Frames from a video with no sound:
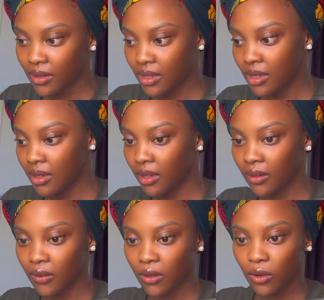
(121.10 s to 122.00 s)
See,
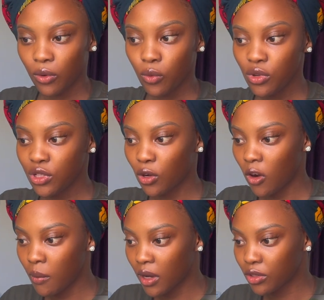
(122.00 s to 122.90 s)
once you
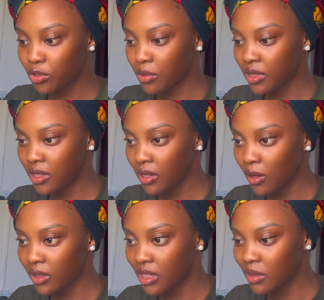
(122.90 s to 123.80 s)
come out, you will see
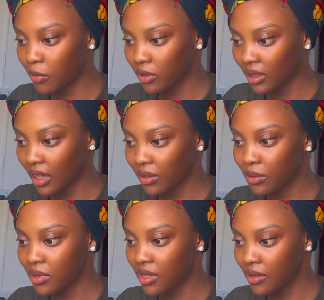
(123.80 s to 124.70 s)
all this portal. You
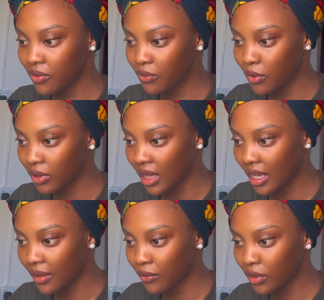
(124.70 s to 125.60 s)
will see
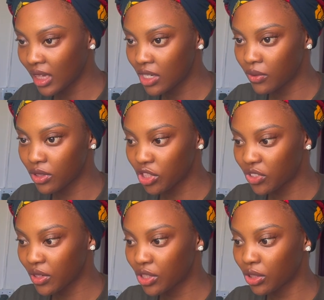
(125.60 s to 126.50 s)
voters
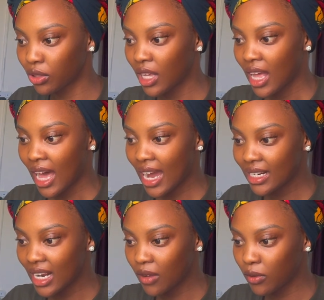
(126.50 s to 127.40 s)
registration,
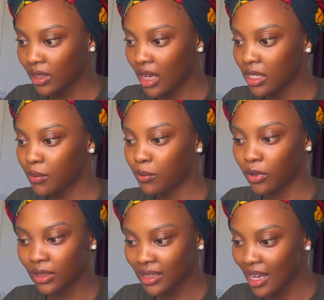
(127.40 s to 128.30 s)
INEC voters
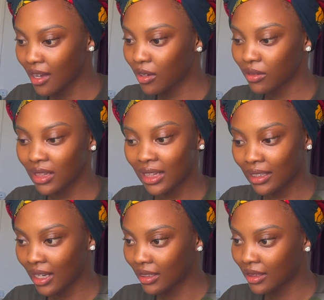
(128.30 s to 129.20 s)
portal, like
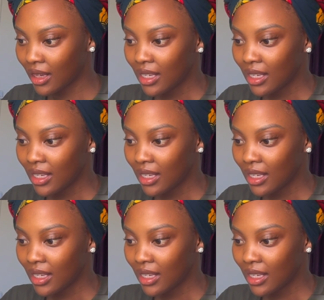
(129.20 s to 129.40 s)
that.